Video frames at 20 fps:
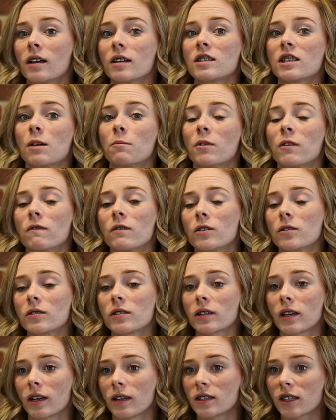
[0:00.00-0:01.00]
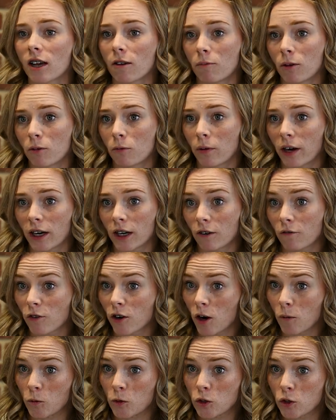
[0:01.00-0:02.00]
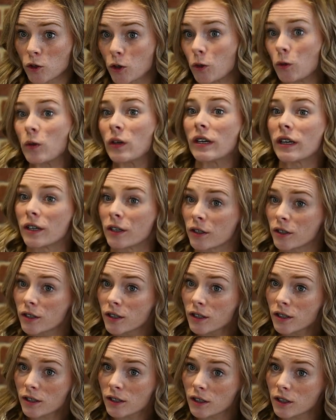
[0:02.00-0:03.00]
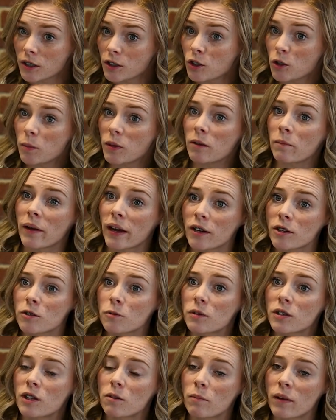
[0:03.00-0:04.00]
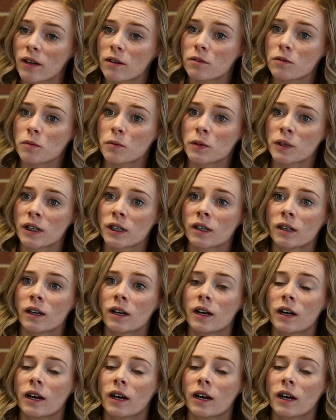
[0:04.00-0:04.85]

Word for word: Some of those kids have been waiting for almost two years to be matched with a mentor.